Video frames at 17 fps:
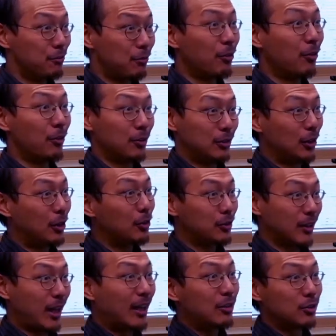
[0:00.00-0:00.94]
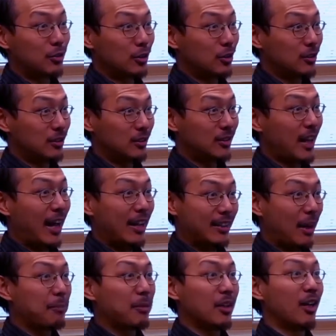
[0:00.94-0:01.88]
for those languages?
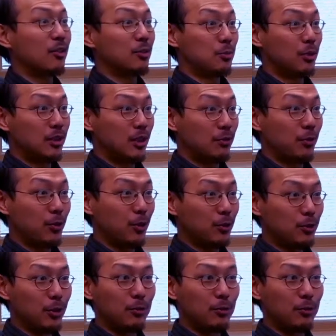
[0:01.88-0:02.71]
That becomes more difficult.